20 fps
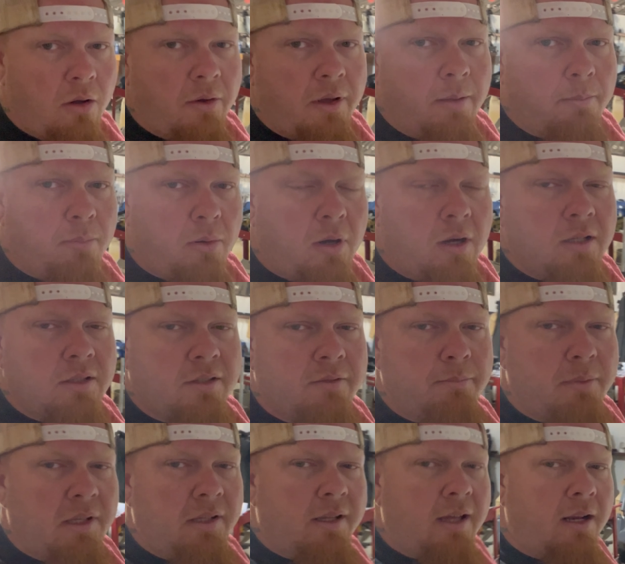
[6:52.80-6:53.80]
and parts have
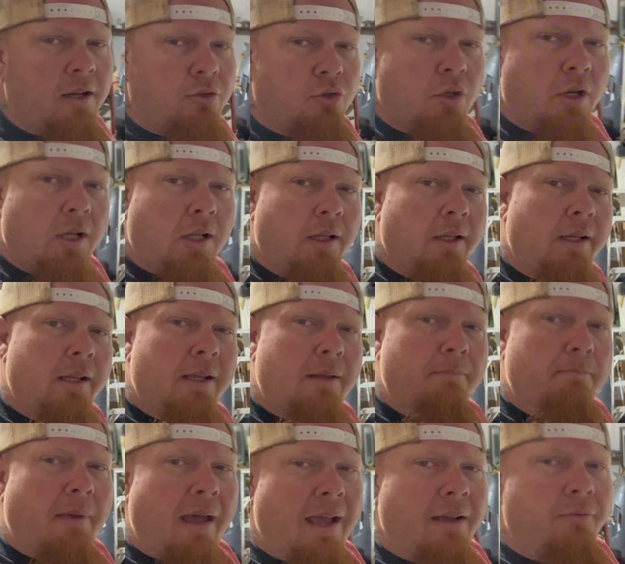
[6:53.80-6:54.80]
been kind of trickling in
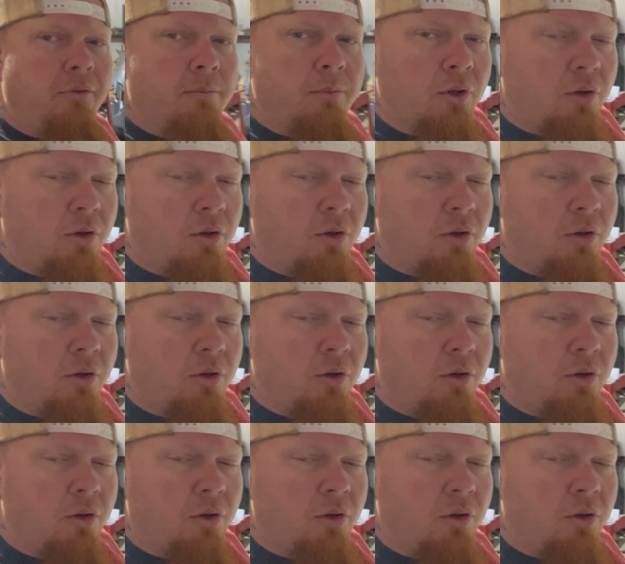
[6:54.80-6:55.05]
back from the